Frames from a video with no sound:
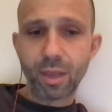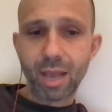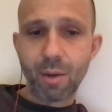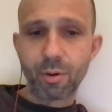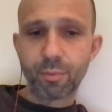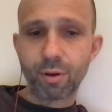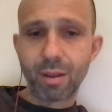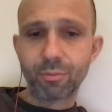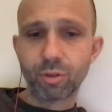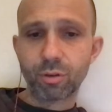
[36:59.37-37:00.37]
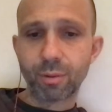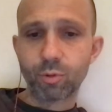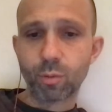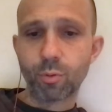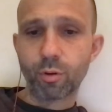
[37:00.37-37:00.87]
How would a prime Showtime
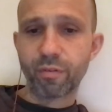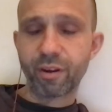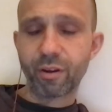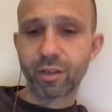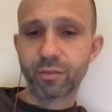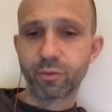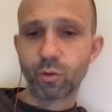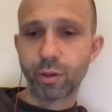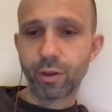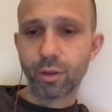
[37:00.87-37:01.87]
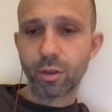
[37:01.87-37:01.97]
Shawn Porter fare against Floyd?